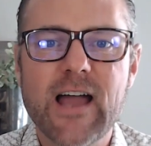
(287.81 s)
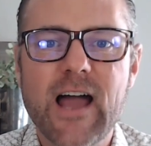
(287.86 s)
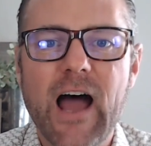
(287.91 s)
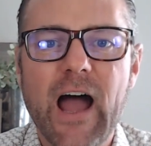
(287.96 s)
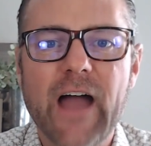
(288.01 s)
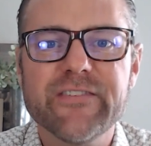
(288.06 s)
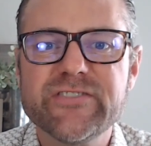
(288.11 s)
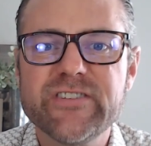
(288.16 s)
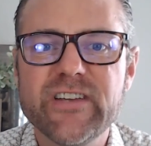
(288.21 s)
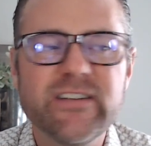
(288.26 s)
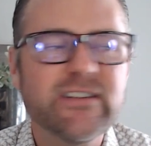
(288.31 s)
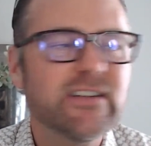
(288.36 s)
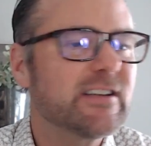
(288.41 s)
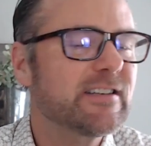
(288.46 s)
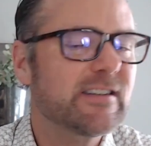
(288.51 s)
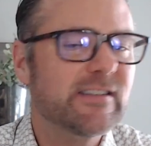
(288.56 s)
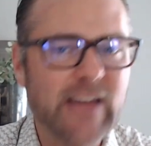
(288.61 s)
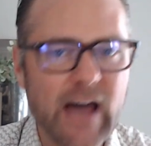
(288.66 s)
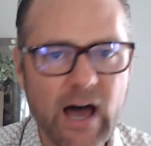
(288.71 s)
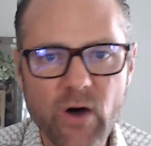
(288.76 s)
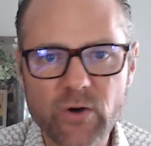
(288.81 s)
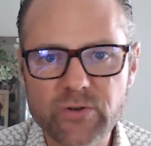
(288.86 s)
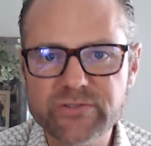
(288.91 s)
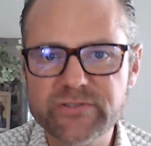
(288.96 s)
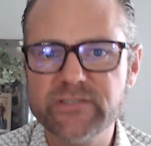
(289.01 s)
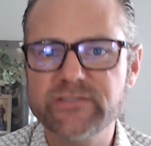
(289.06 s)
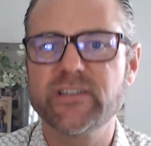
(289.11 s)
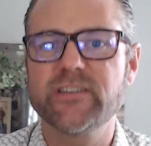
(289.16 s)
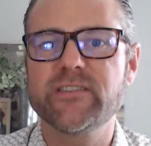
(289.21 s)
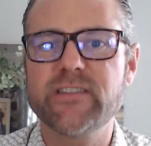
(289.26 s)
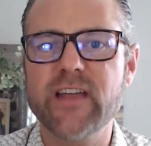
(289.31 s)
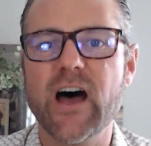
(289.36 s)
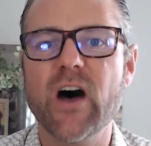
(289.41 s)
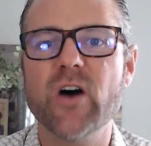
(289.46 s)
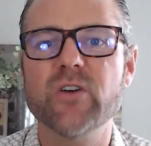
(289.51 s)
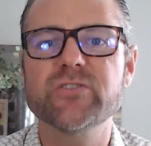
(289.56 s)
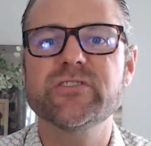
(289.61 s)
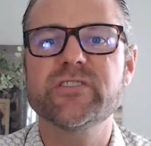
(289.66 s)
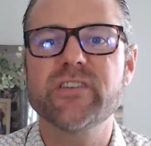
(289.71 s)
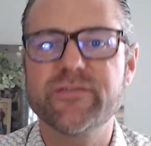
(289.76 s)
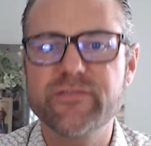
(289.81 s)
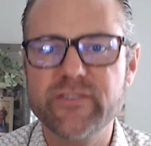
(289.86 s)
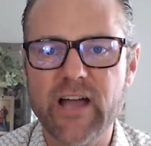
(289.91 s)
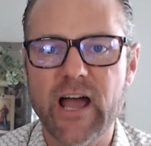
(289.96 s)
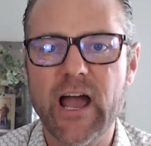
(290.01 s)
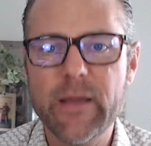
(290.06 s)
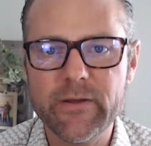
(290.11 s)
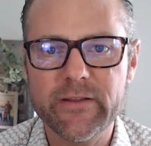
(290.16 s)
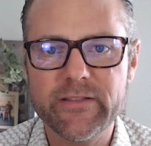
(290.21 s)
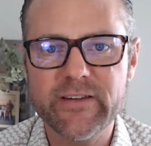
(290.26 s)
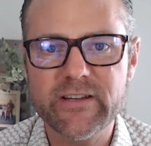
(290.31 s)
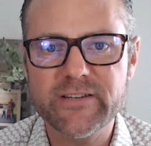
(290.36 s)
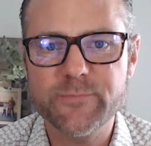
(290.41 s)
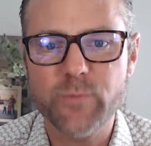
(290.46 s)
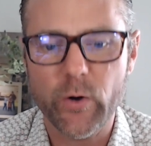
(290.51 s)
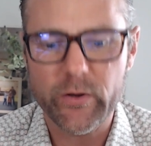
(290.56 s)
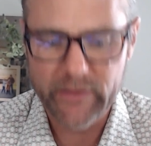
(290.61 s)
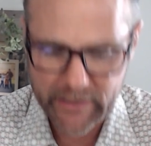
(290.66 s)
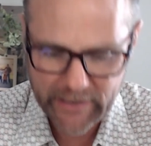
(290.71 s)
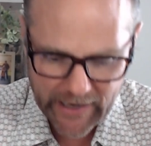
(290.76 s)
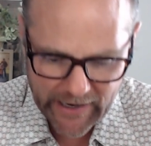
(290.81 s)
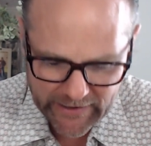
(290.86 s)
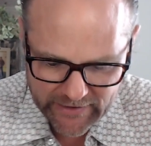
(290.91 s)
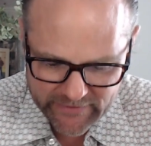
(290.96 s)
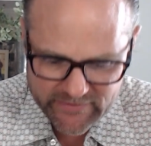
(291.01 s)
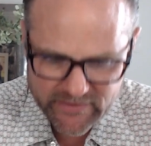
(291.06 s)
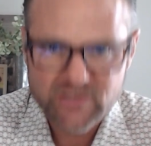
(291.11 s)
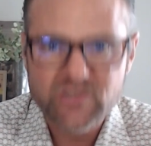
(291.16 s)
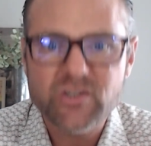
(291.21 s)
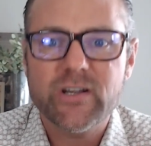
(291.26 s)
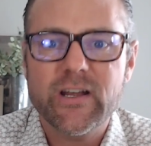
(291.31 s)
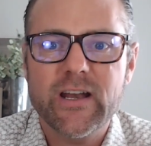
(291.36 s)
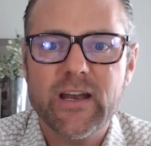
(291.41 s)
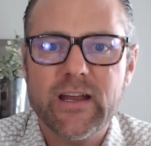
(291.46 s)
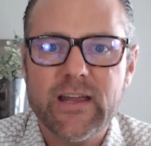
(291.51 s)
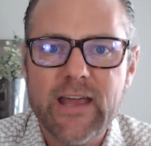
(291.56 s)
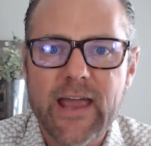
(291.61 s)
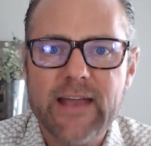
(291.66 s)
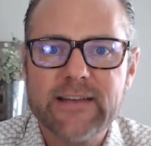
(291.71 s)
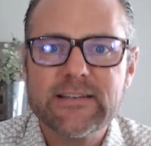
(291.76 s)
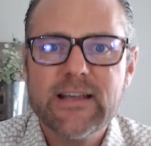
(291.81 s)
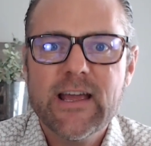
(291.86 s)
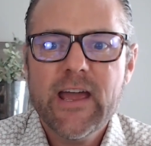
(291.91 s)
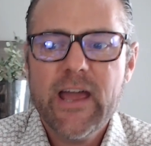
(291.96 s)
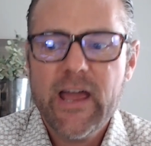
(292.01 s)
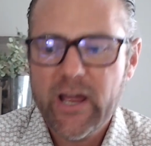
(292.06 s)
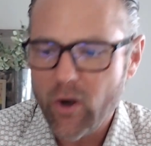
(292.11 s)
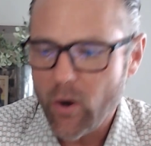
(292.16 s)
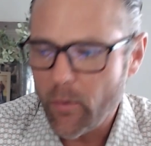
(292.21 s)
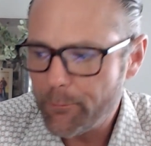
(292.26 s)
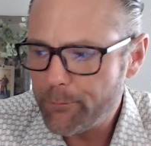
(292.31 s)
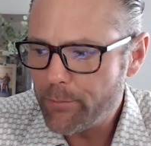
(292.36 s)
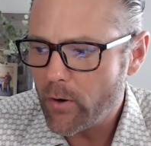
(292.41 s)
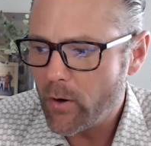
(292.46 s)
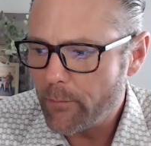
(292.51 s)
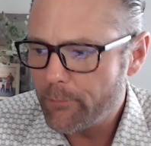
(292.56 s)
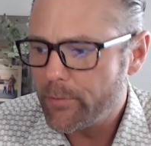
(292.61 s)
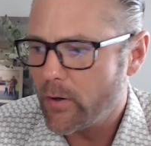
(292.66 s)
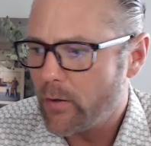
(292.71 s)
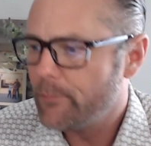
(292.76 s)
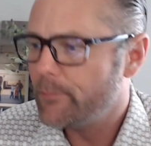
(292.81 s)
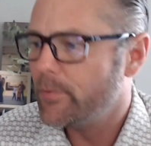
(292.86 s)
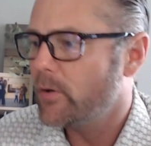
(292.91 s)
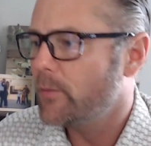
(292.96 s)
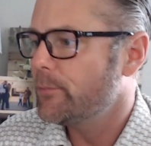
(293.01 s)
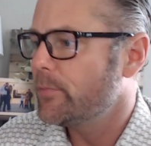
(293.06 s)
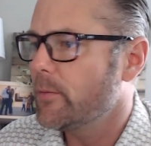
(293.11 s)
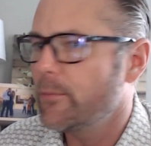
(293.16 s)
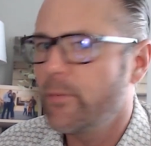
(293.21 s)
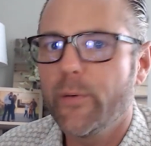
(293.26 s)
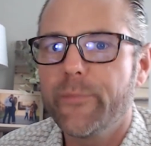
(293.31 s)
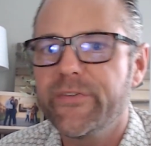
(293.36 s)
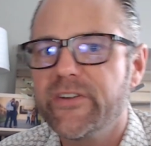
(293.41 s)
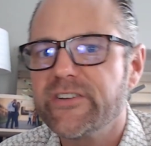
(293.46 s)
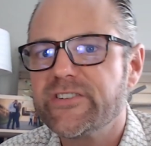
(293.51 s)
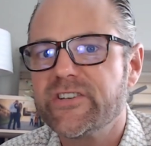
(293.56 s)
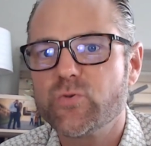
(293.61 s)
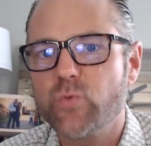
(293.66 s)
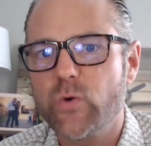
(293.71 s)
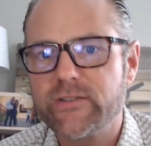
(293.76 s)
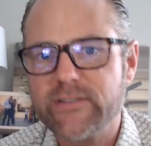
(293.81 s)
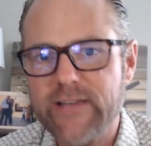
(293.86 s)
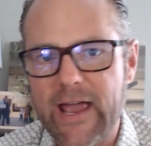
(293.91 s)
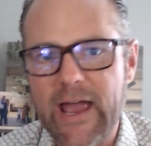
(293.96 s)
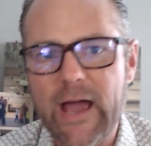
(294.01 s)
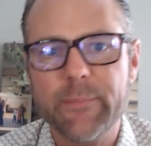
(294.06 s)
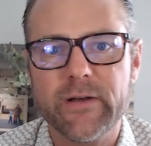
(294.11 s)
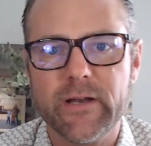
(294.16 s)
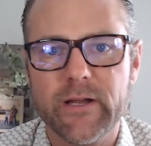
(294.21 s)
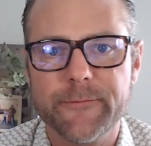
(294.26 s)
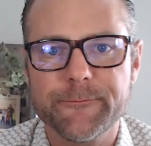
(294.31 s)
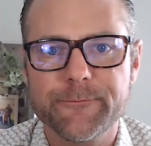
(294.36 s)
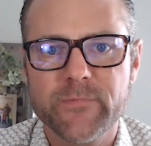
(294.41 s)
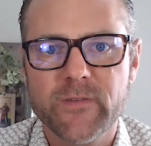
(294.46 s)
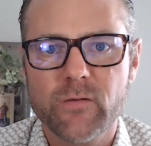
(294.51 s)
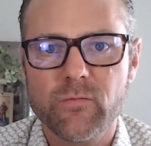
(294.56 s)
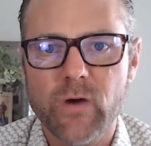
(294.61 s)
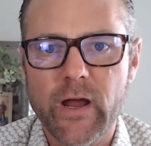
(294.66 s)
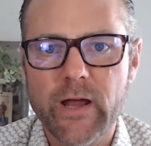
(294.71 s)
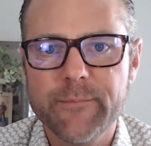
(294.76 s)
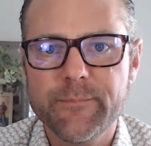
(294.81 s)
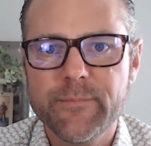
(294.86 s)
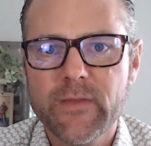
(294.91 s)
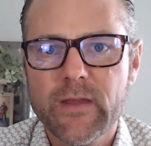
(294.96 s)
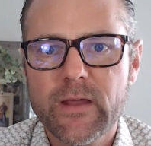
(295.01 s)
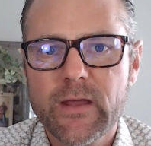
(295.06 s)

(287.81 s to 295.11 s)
I've seen this thousands and thousands of times at this point. Like I can just look at a case and go, boom, boom, boom, boom, boom. This is what's happening. right?